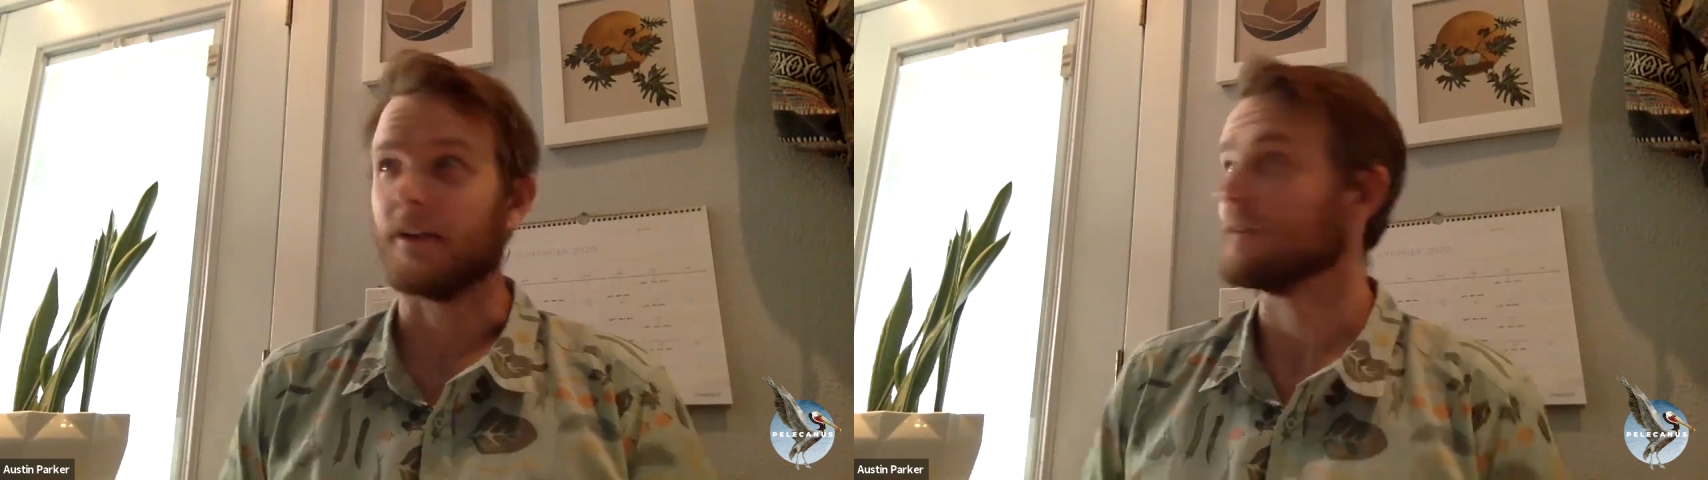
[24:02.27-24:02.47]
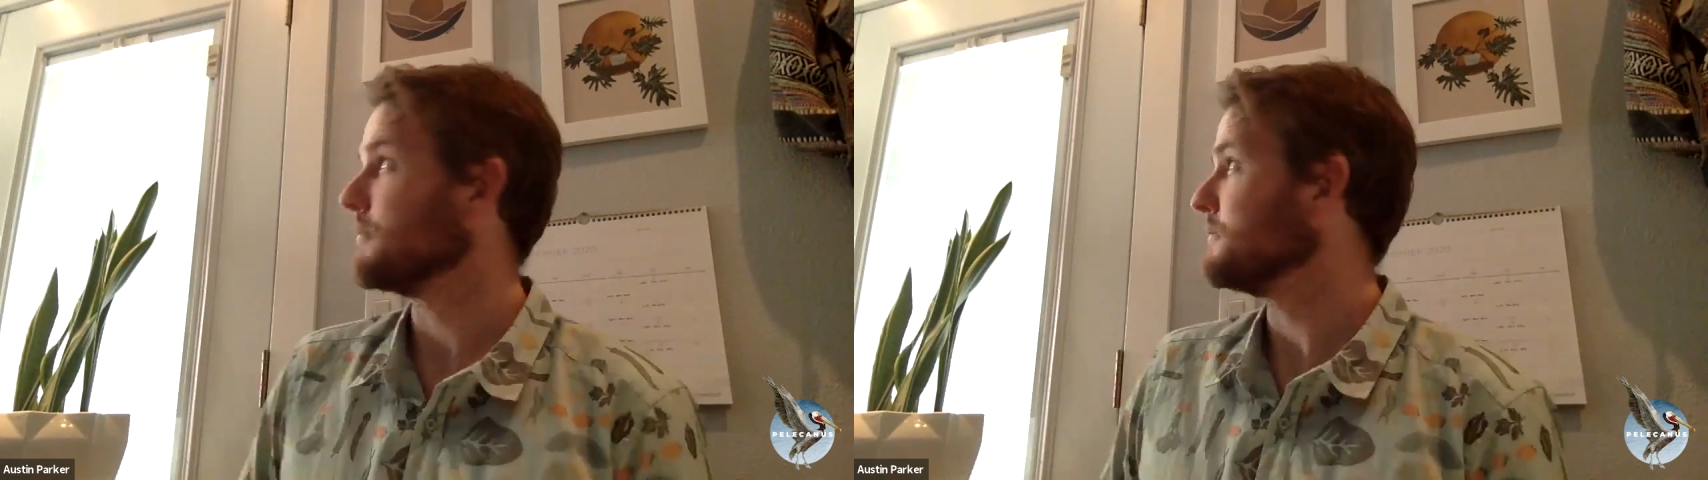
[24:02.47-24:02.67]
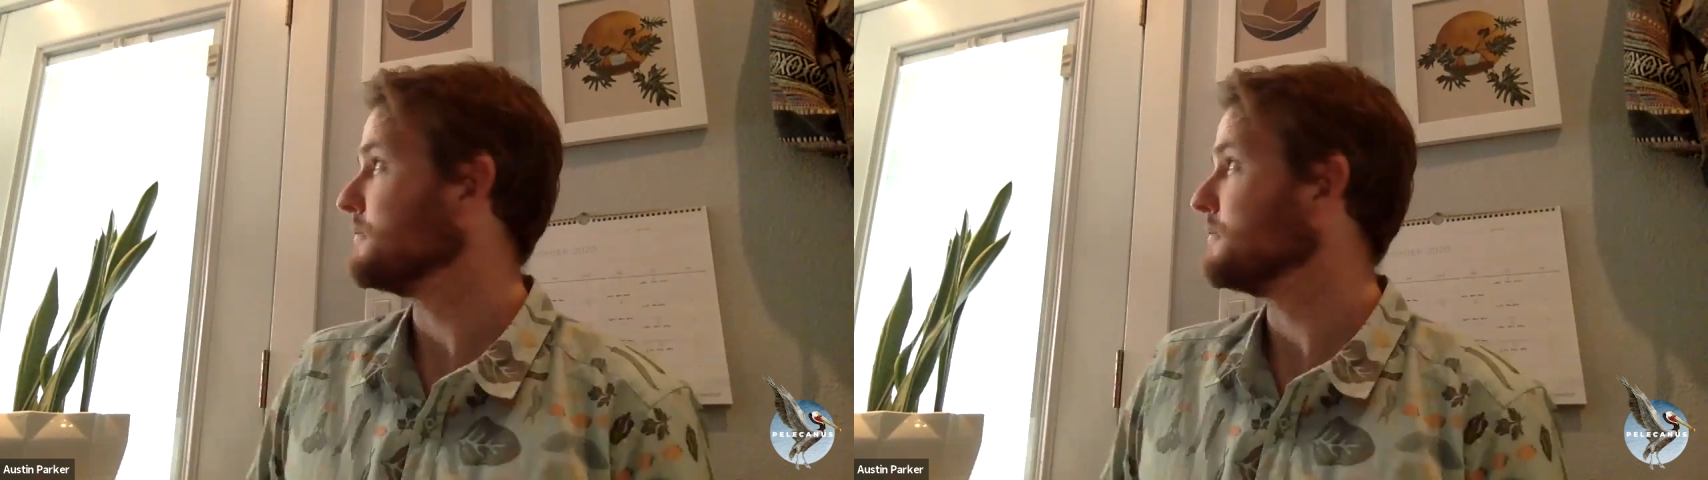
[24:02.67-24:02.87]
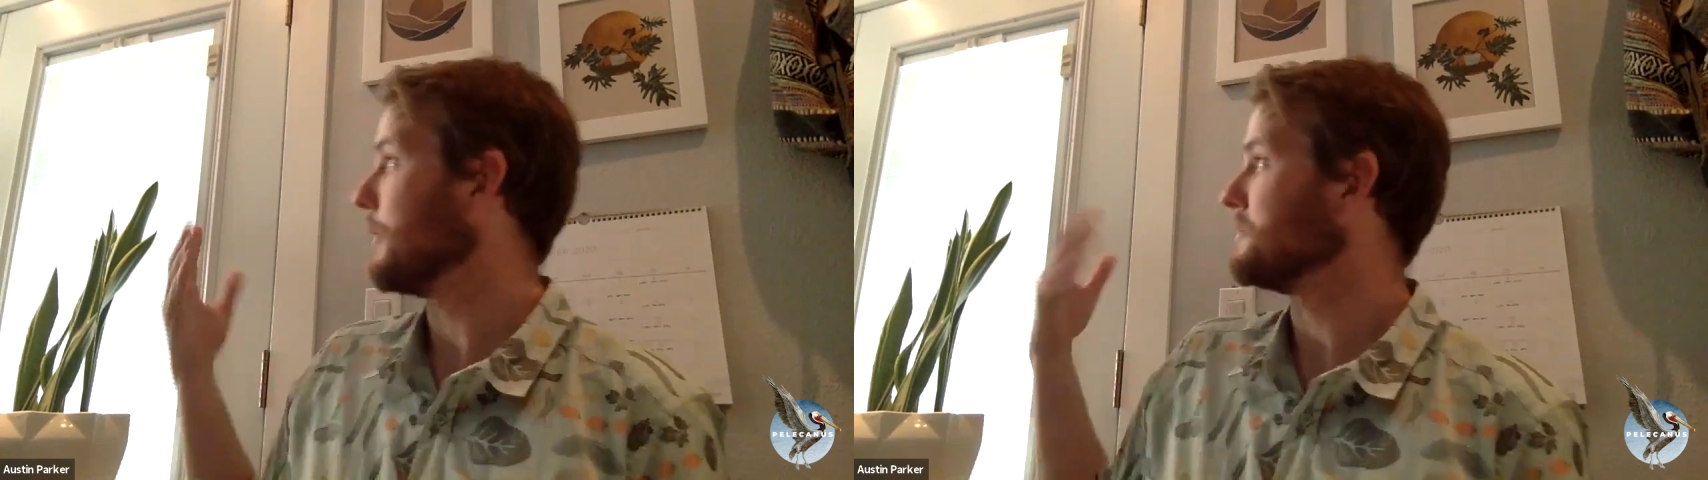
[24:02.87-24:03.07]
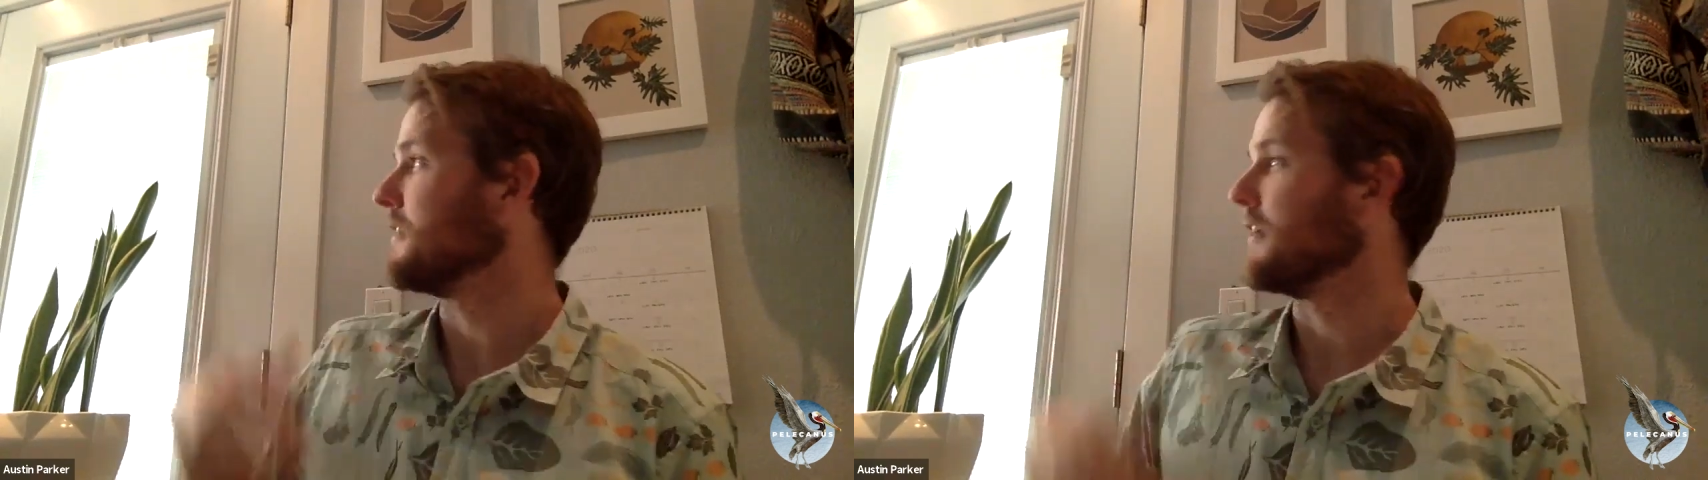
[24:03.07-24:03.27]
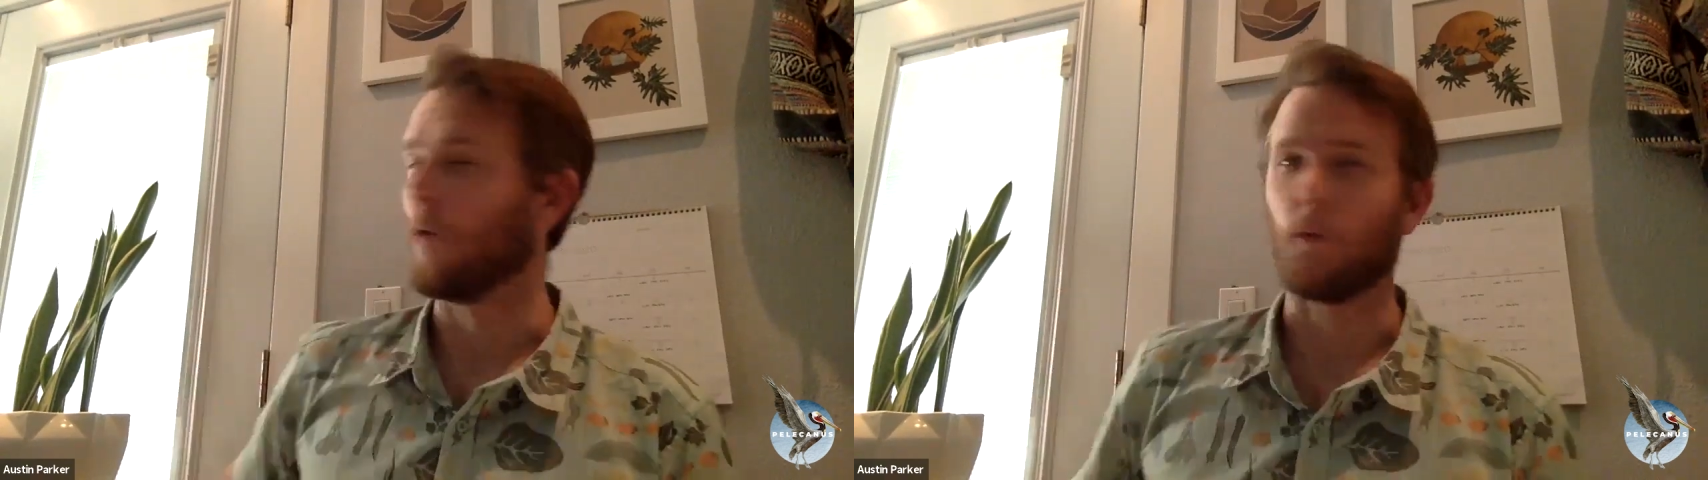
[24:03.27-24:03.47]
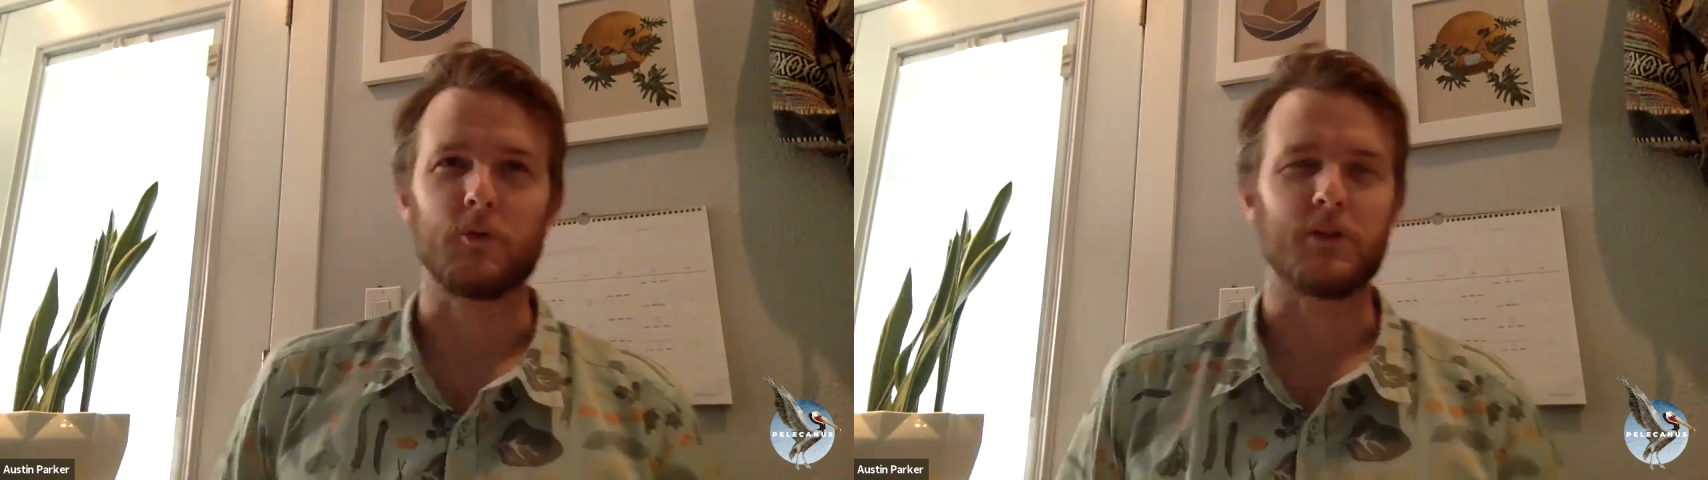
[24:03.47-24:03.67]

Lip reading: It's probably see the orange